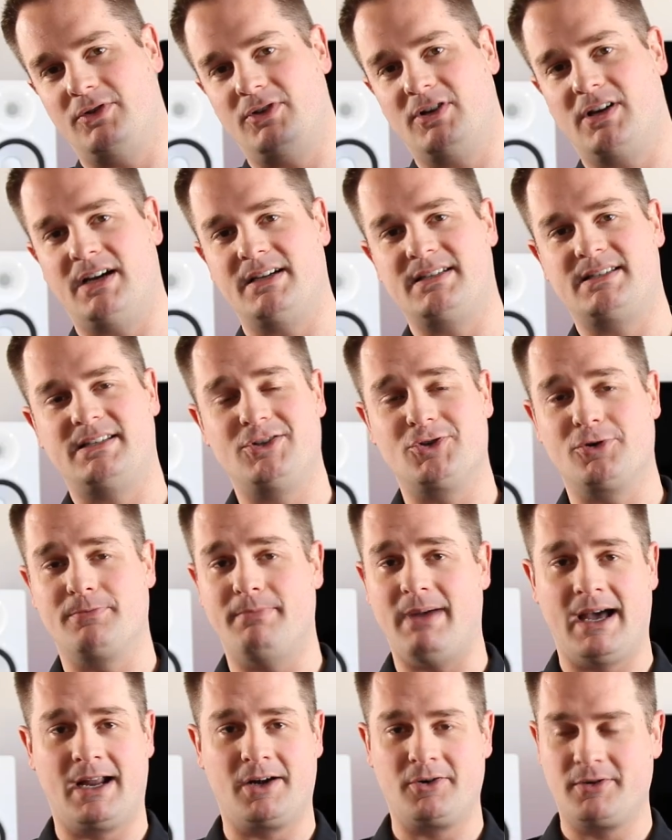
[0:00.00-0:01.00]
you guys need your
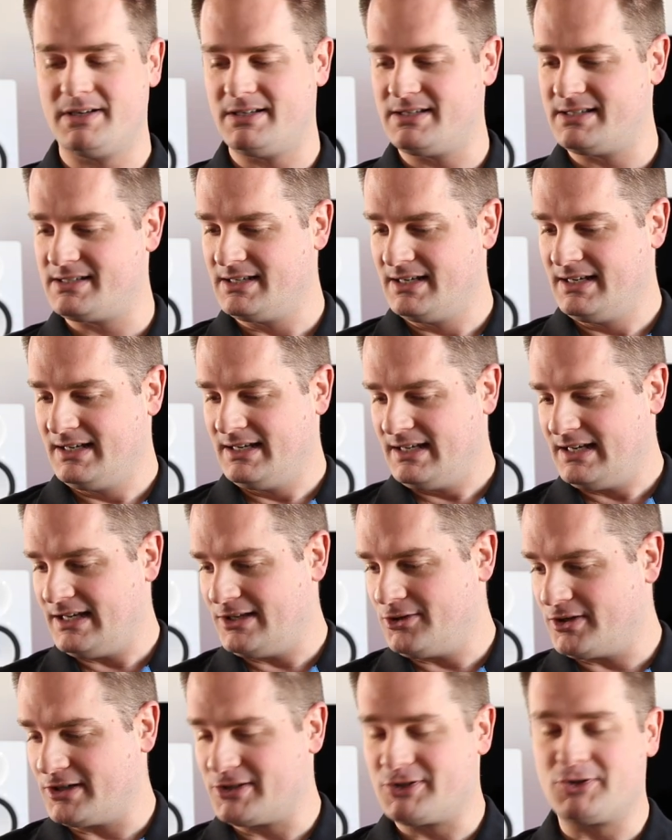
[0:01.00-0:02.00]
batteries
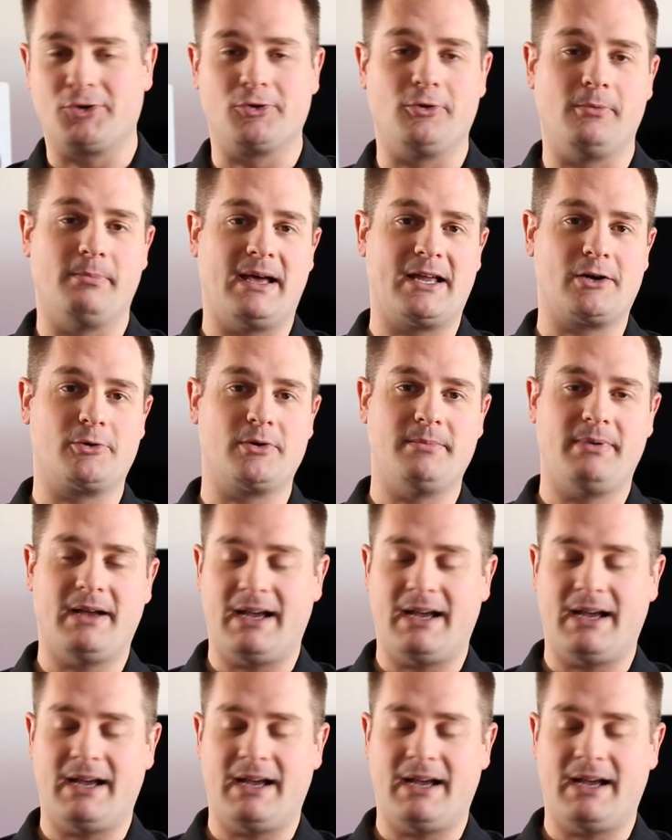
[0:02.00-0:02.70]
and your external battery